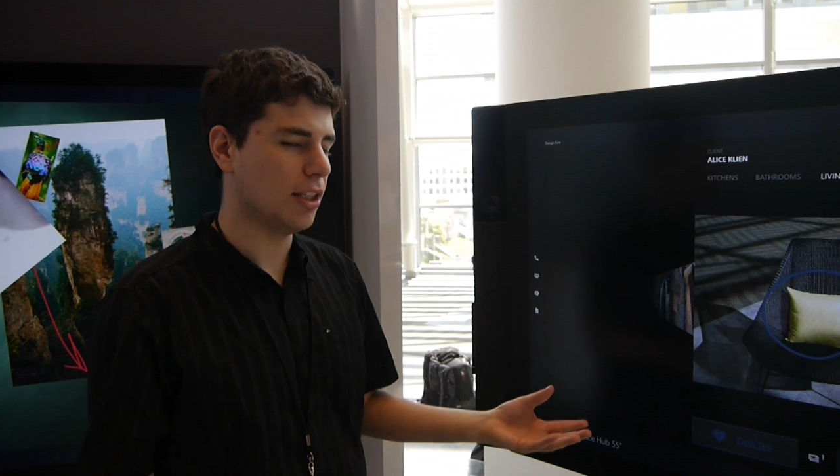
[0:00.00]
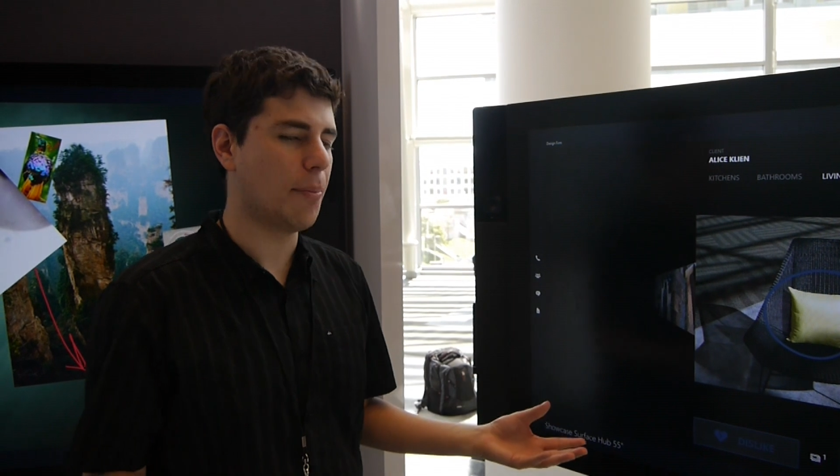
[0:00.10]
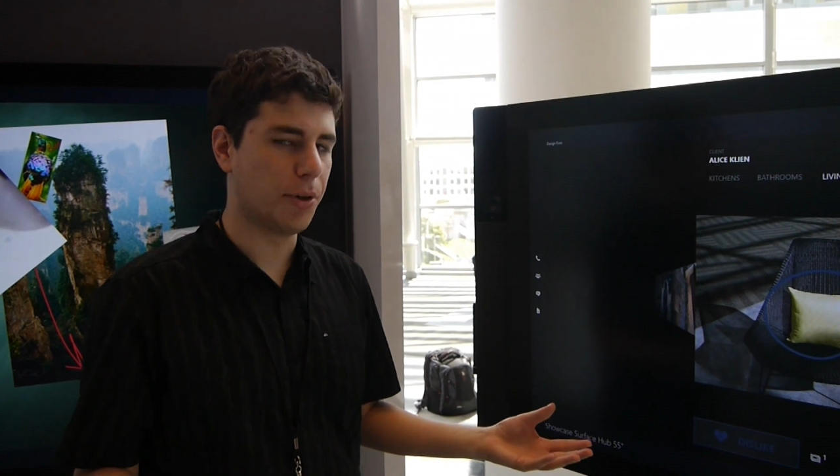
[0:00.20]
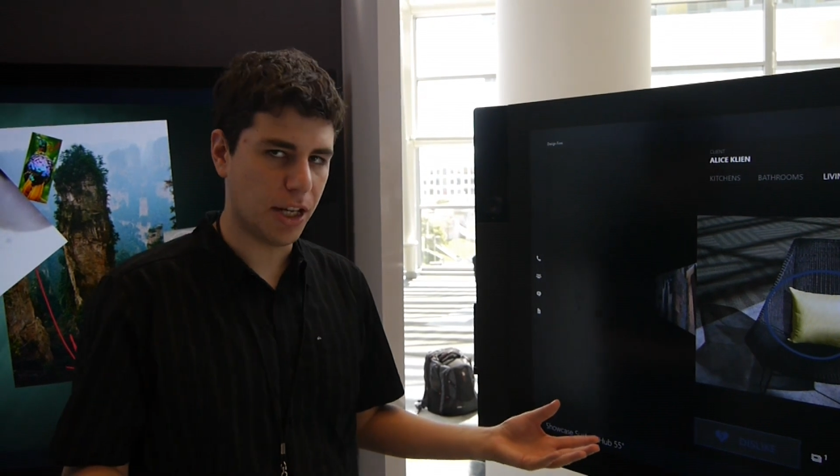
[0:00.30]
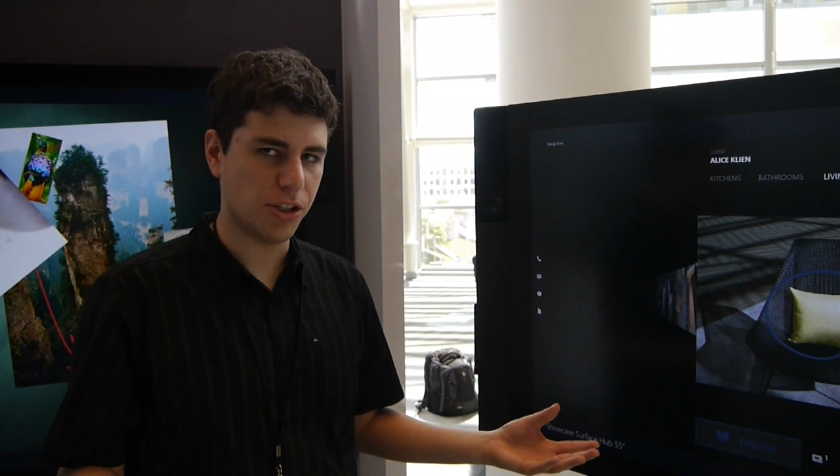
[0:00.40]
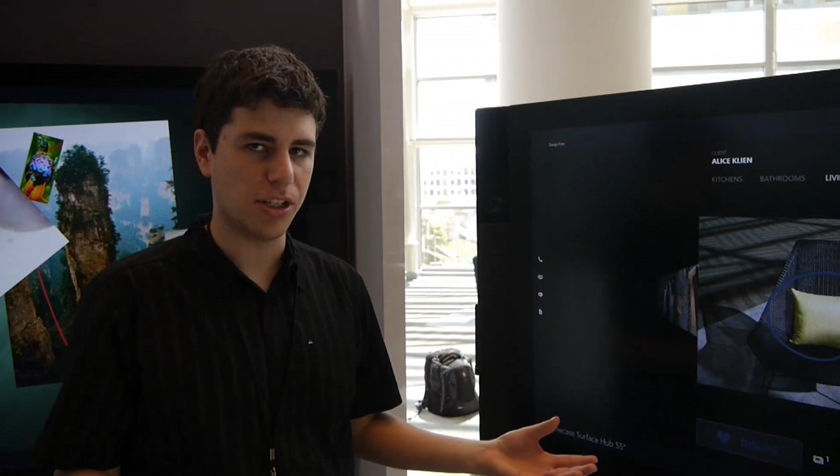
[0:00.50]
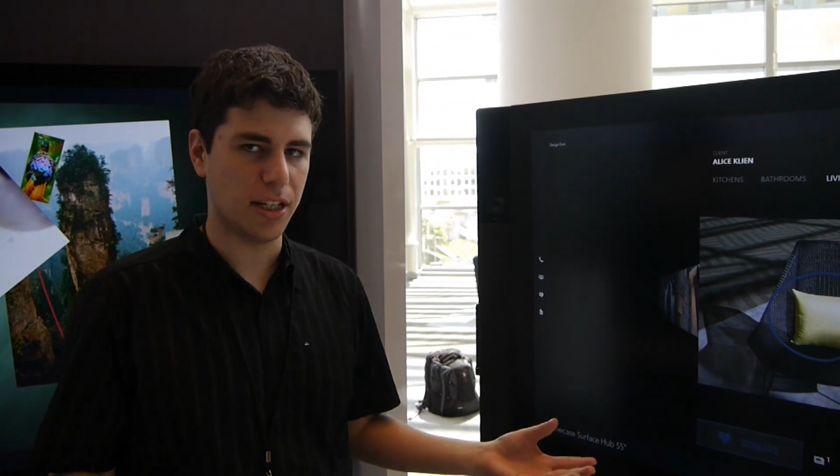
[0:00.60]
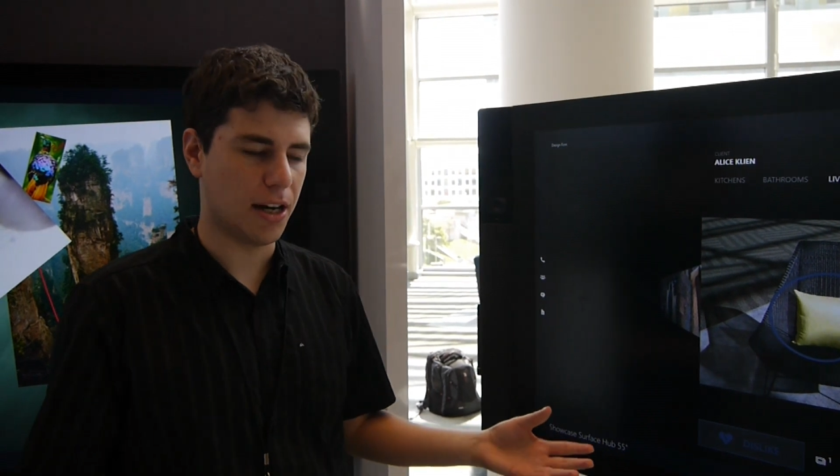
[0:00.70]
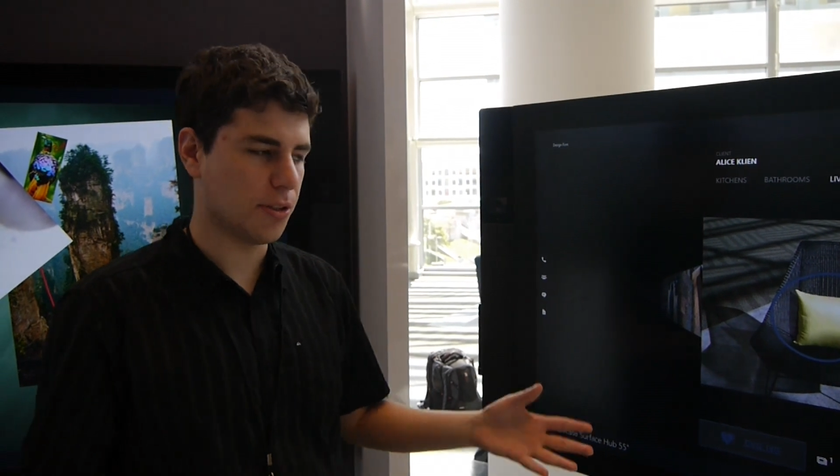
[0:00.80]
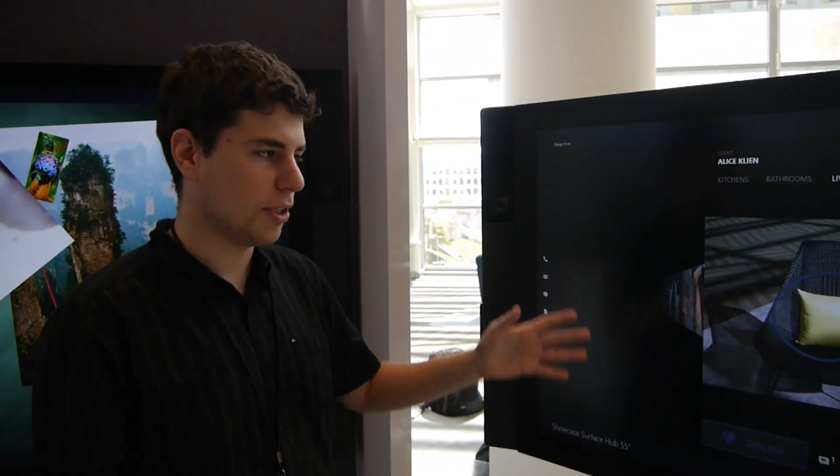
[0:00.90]
the collaboration
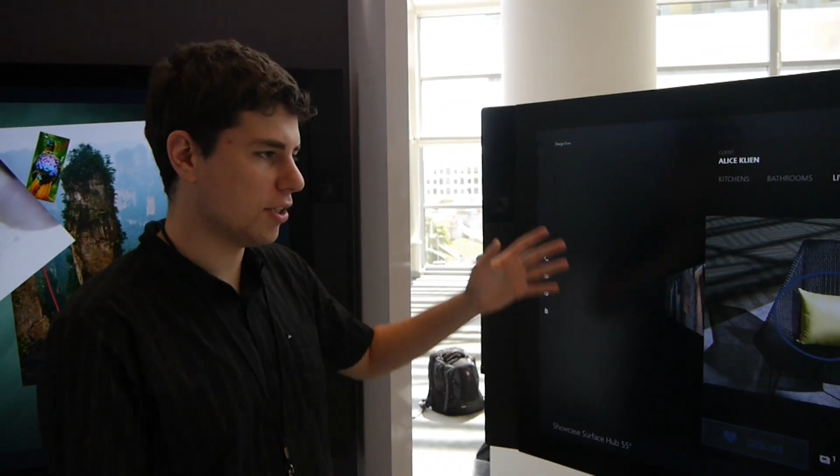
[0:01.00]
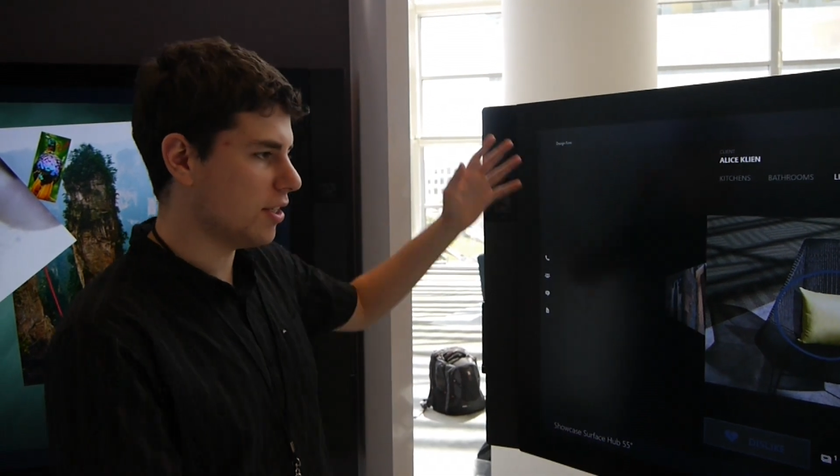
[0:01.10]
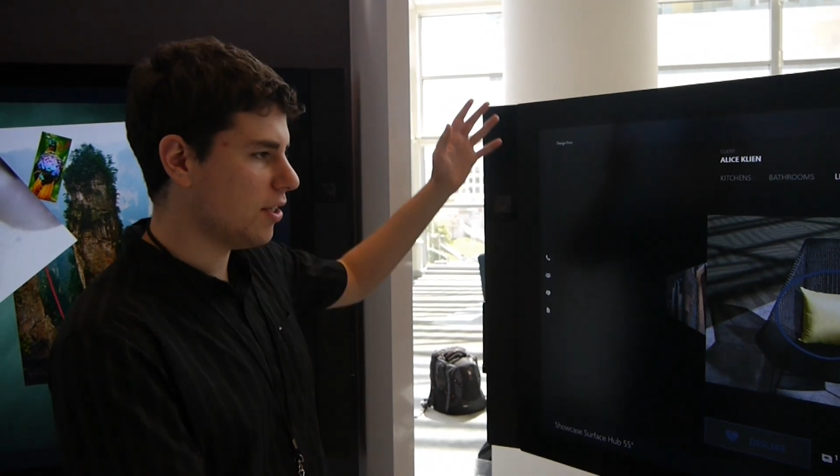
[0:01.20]
scenarios, because